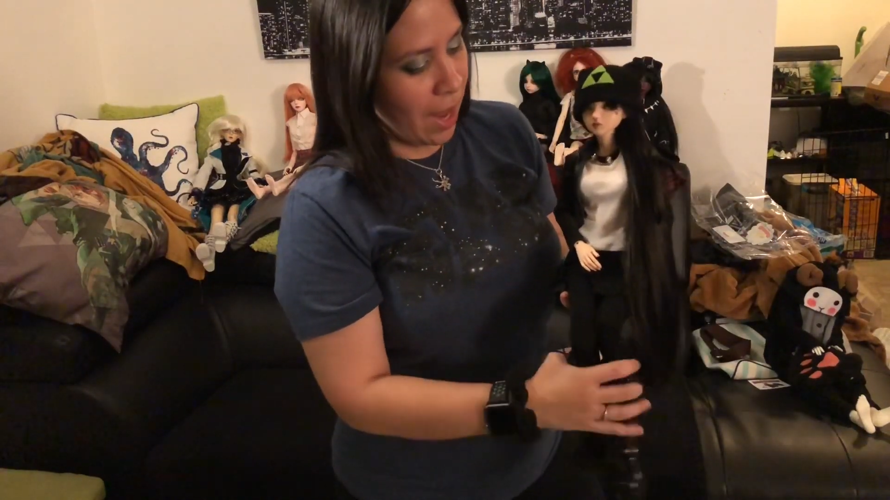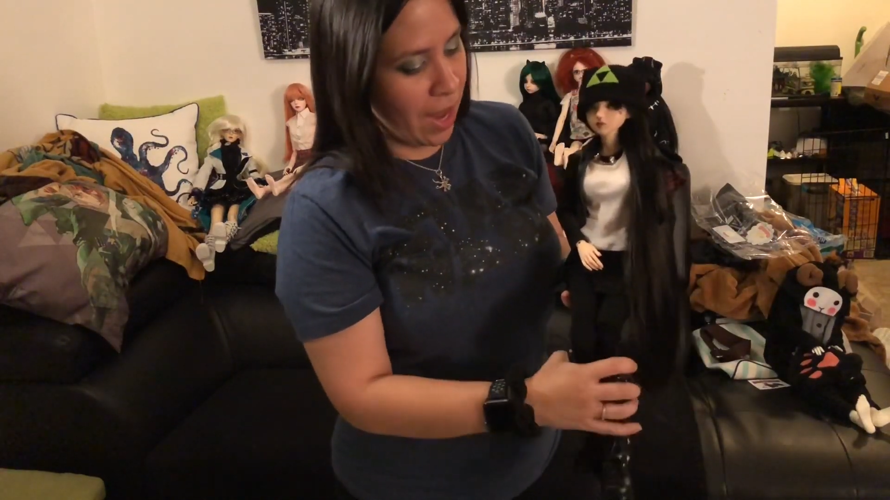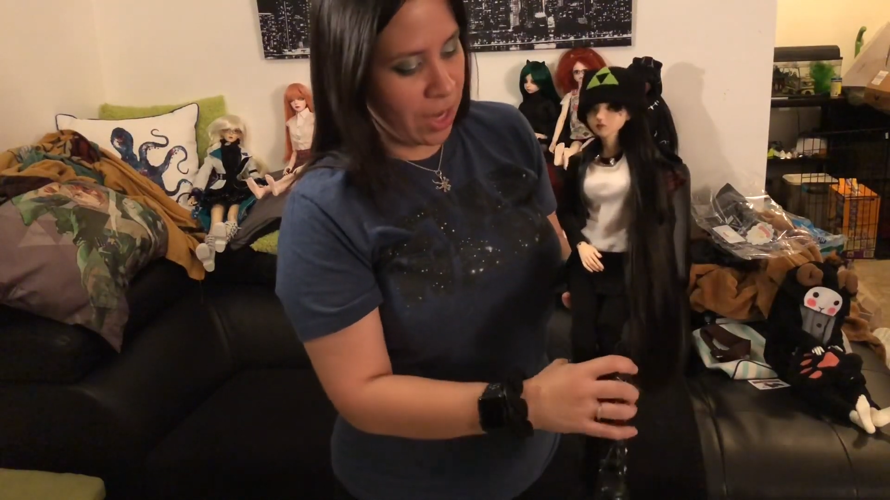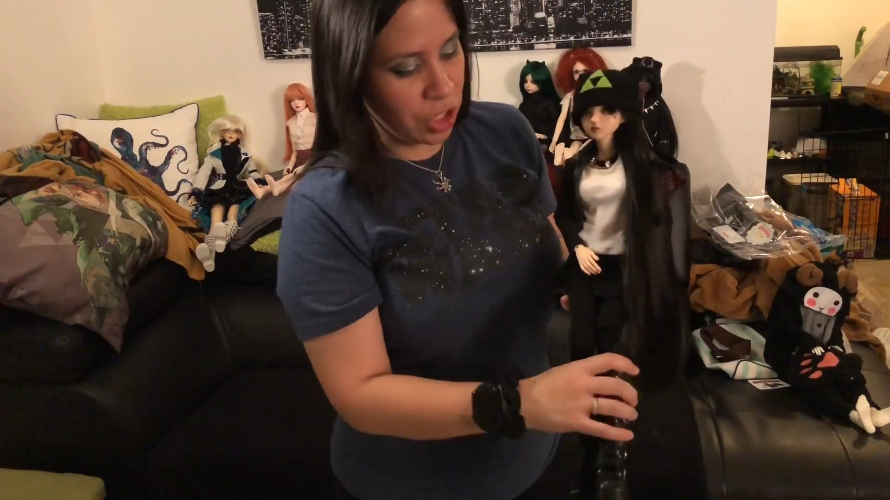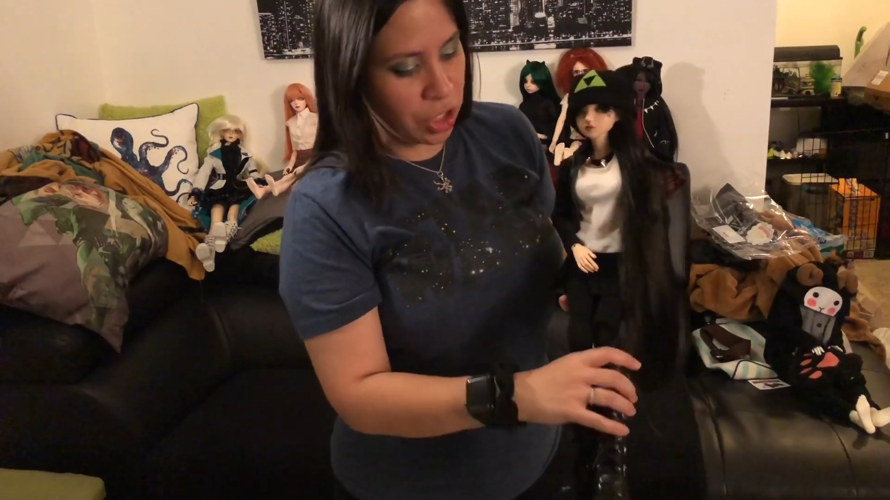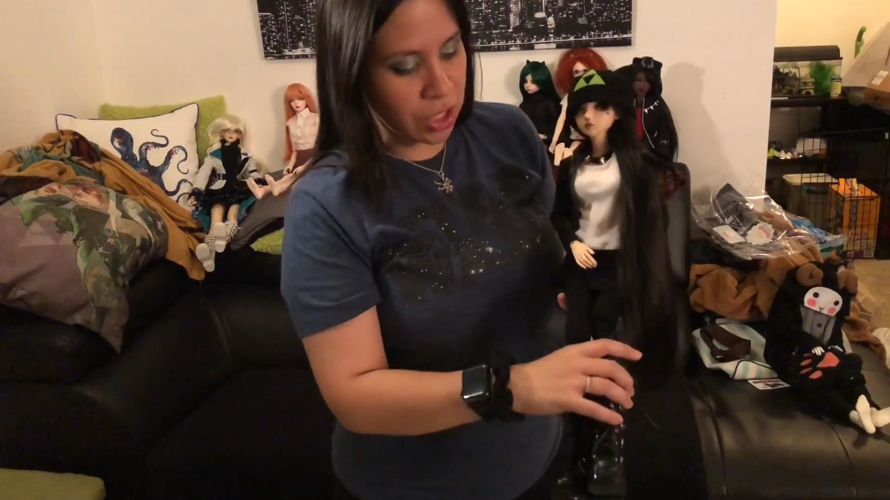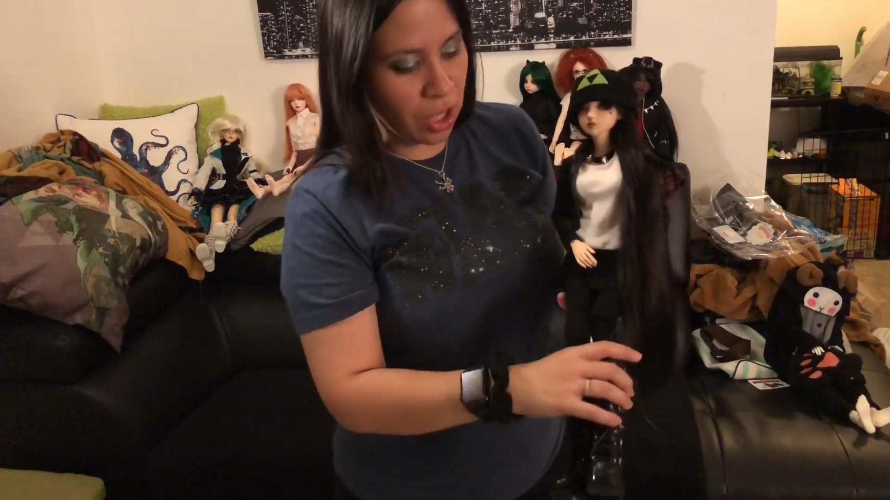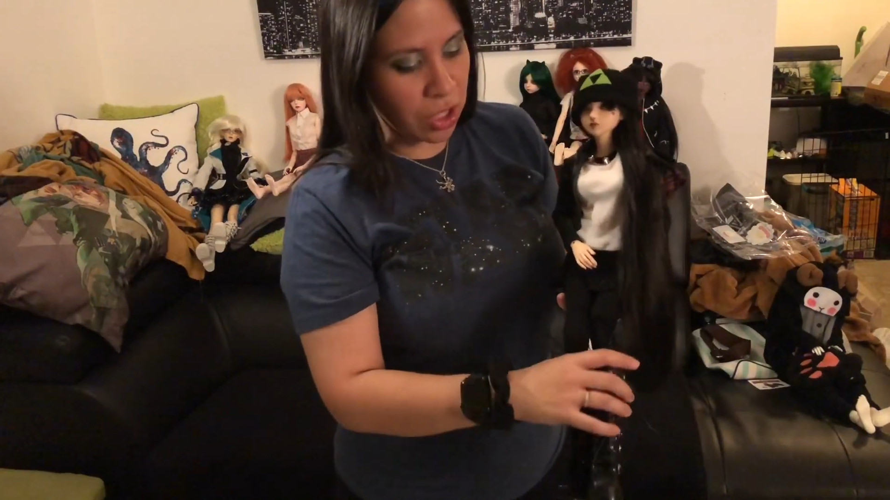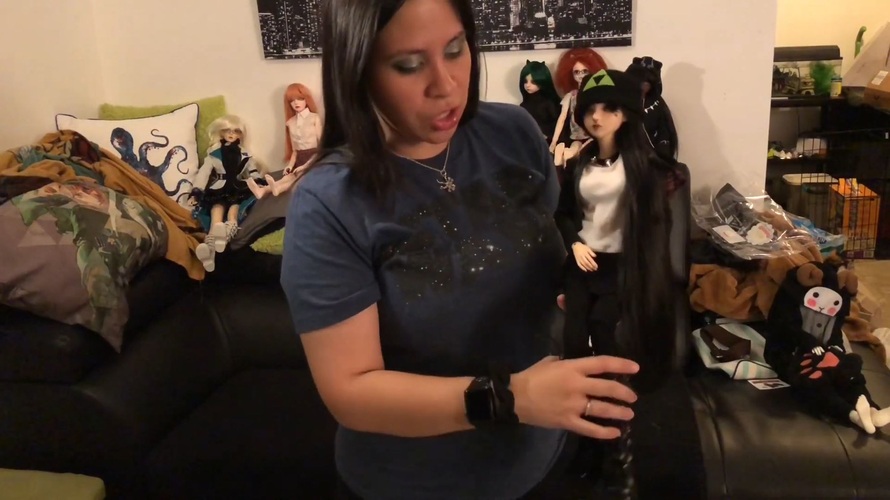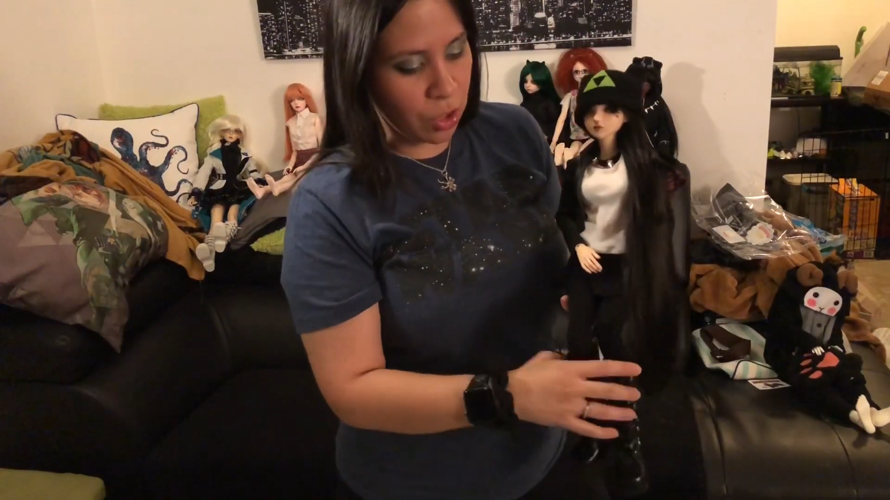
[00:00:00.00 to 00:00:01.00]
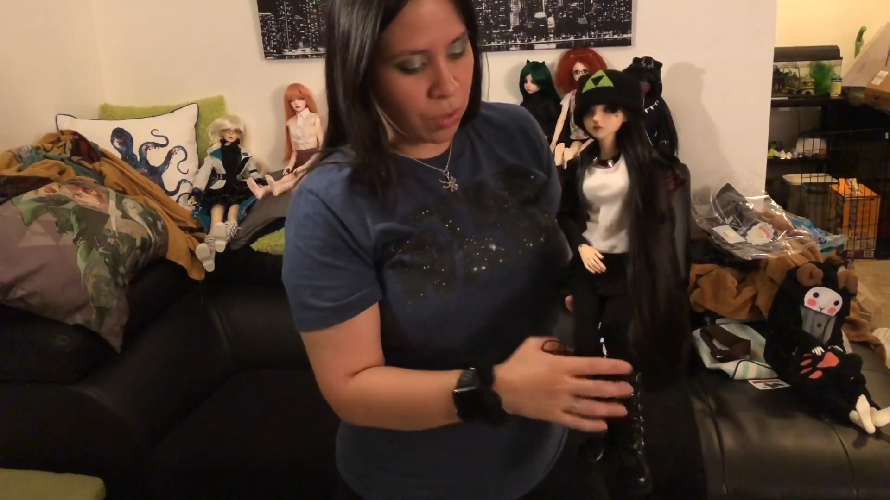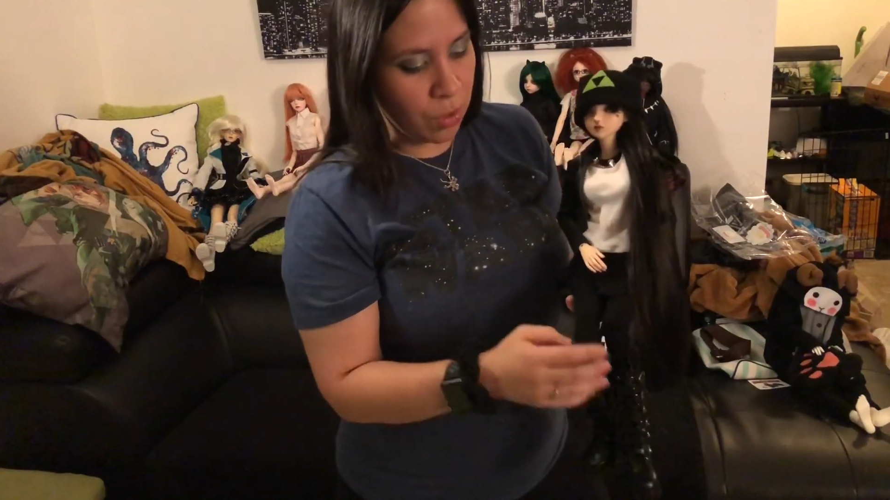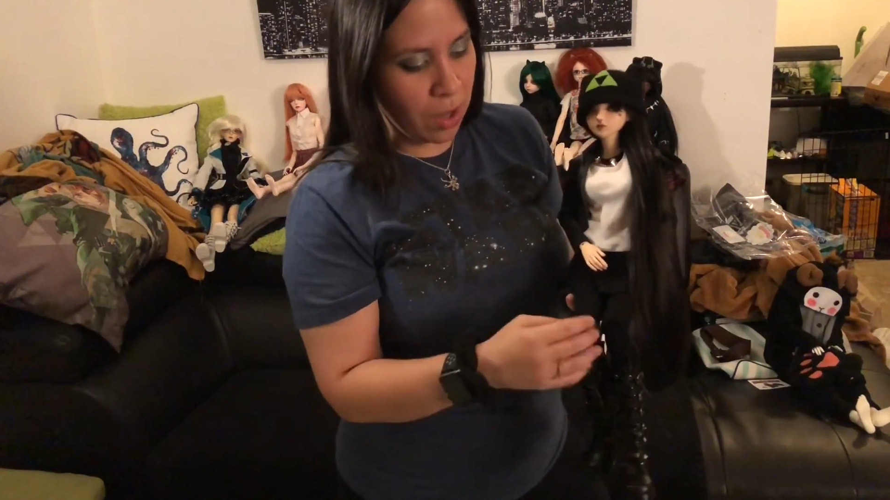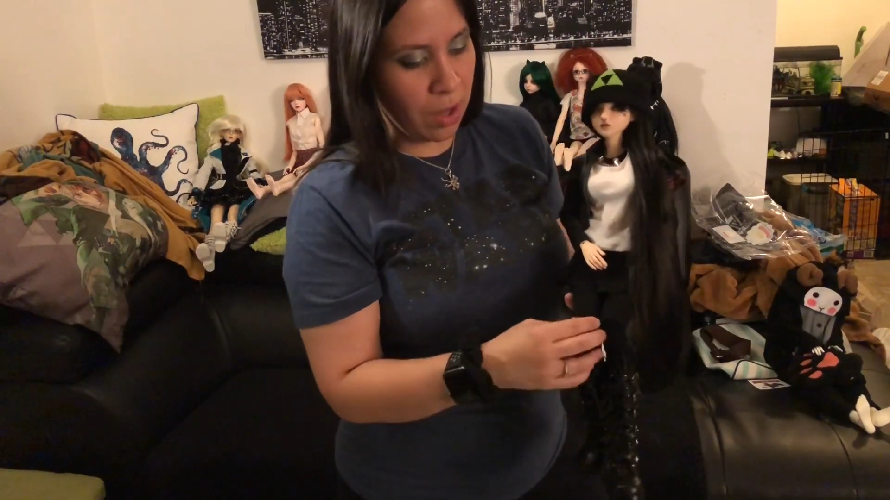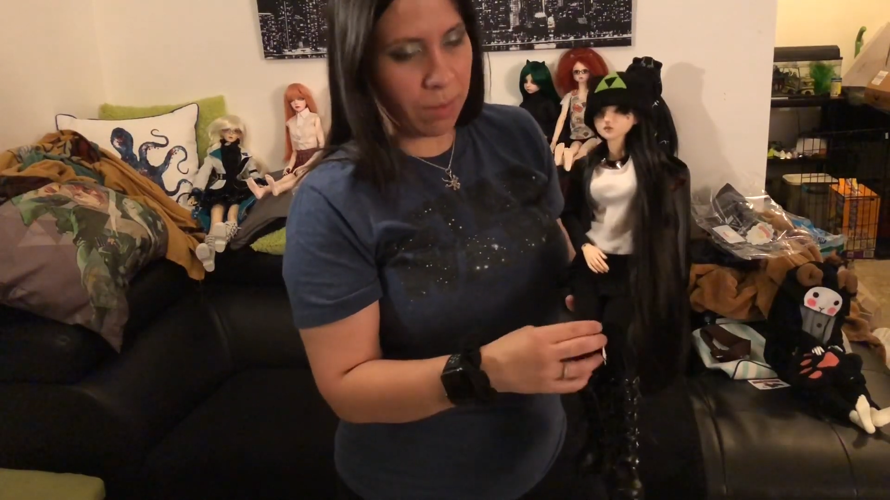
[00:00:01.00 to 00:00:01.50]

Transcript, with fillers: And she's also